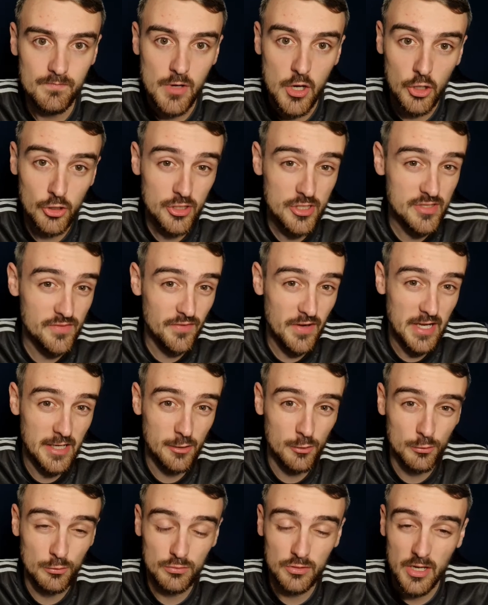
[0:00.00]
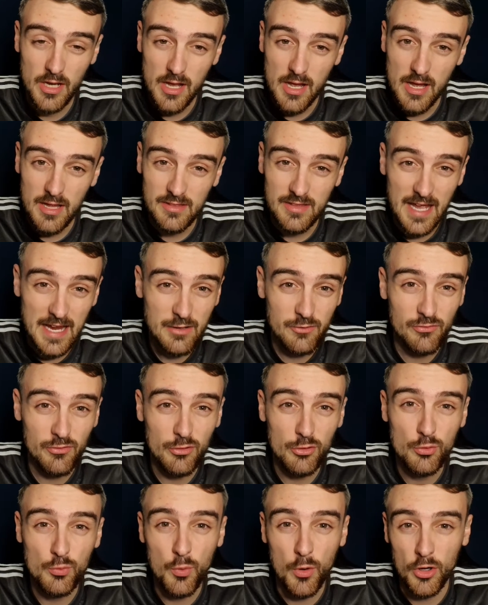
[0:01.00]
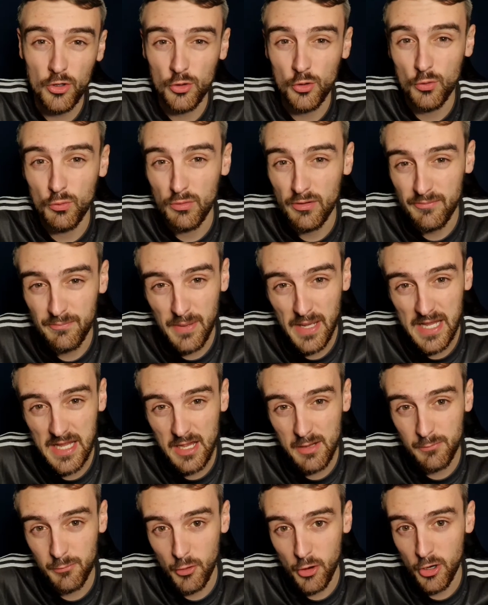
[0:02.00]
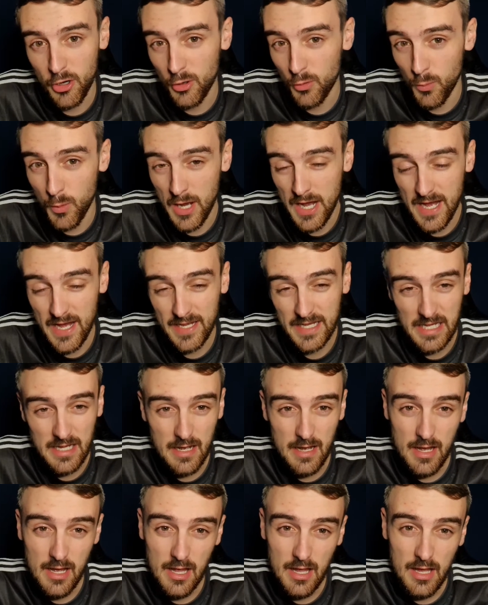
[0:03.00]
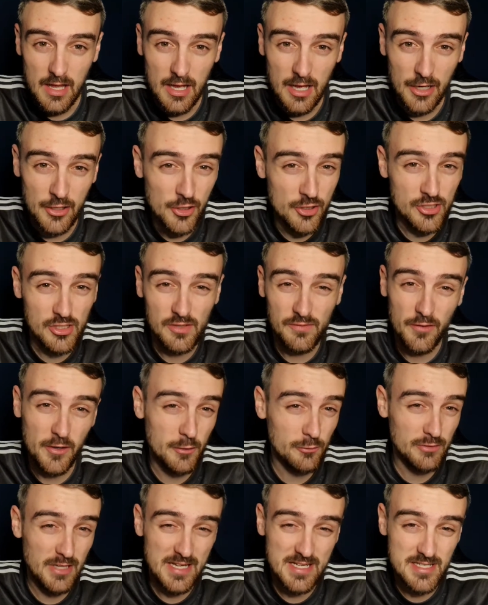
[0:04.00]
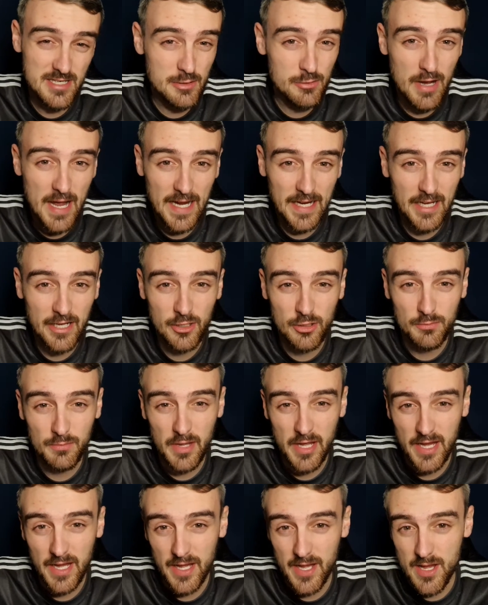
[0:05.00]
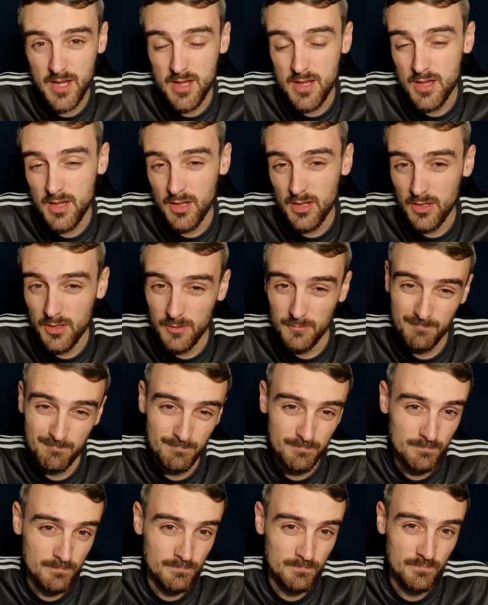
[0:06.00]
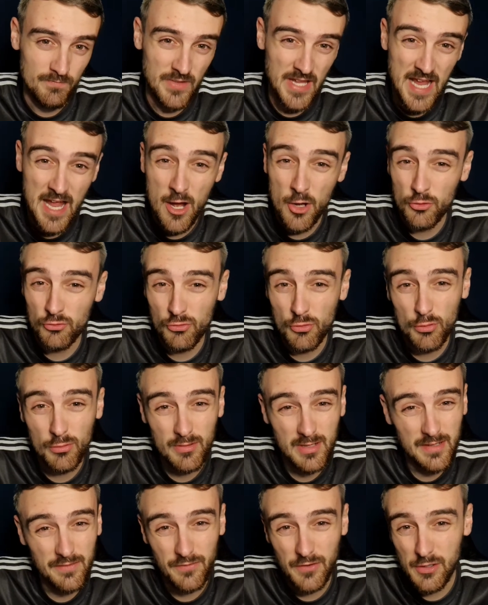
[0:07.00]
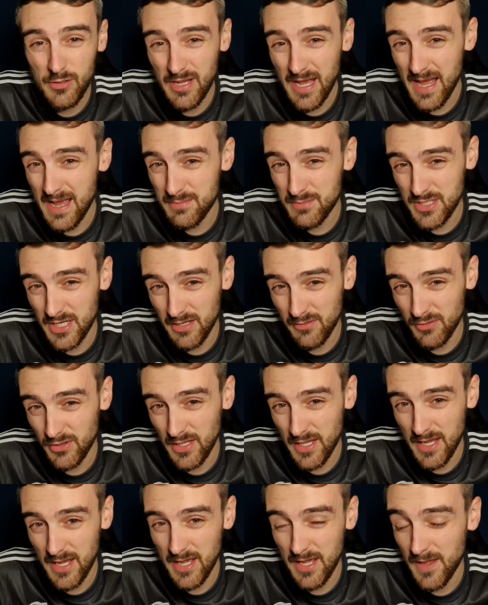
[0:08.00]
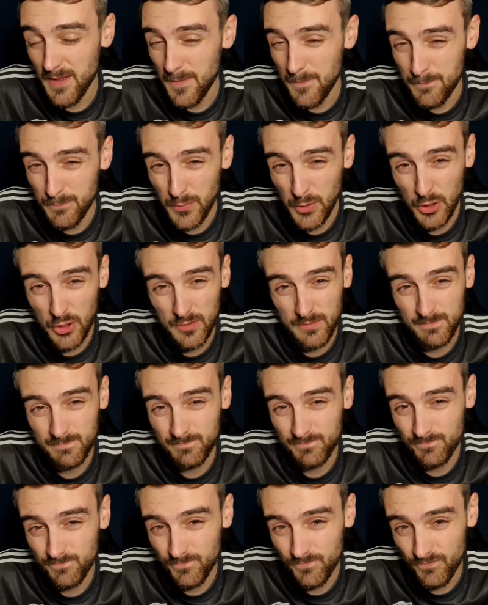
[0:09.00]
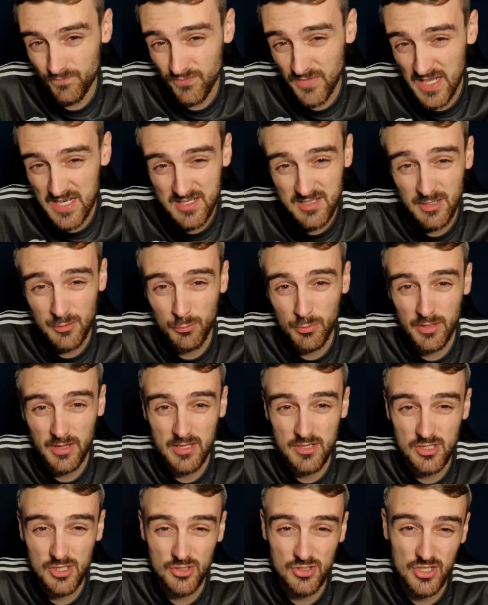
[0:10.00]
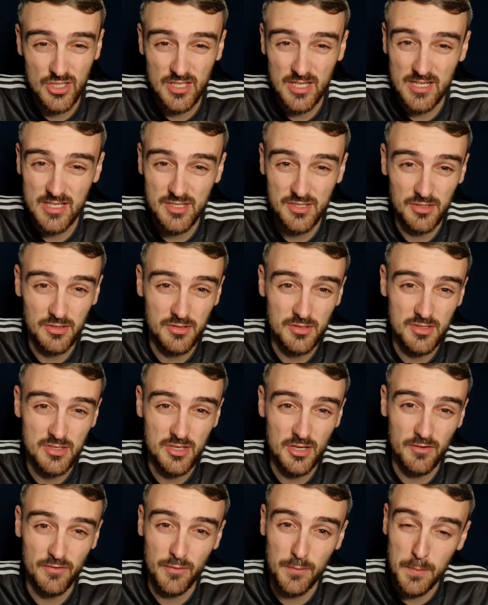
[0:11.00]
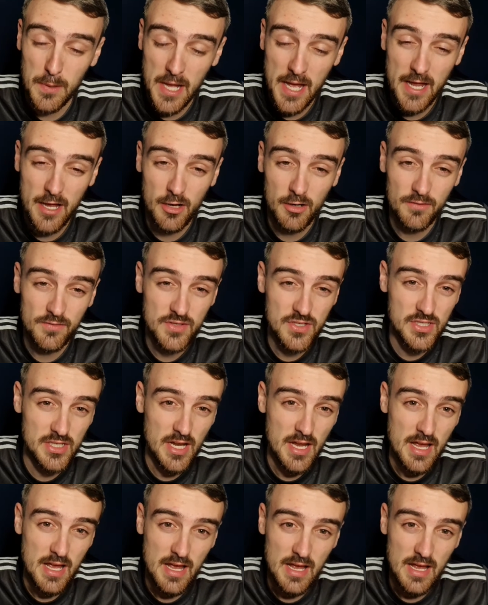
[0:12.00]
Huddersfield, they drew 1-1 with Peterborough away. And Huddersfield, they're still hanging up there. They are drawing a few games here and there, but they're still within touching distance of the playoffs,